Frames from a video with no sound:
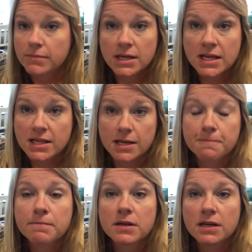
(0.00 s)
anything
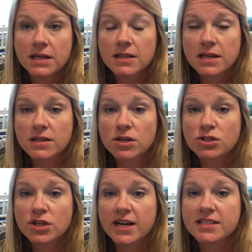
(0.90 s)
that you're
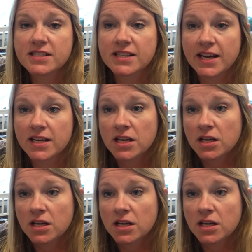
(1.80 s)
trying to set.